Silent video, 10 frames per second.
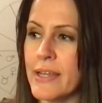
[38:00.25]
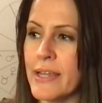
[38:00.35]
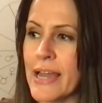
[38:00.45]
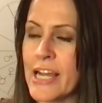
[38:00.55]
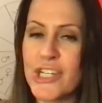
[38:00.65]
it
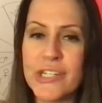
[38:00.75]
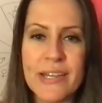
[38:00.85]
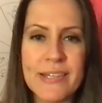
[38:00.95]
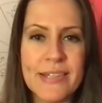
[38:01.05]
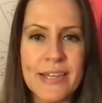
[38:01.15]
actually
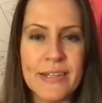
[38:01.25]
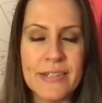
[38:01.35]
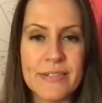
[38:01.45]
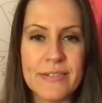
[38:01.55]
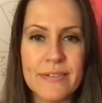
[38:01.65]
does
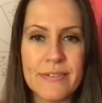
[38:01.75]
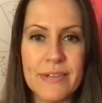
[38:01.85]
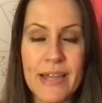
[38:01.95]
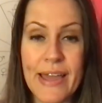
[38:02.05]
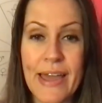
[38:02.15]
things,
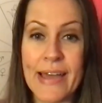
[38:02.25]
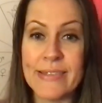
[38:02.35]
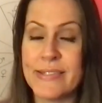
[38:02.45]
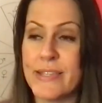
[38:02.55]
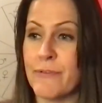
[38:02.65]

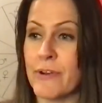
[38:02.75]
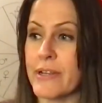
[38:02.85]
adds different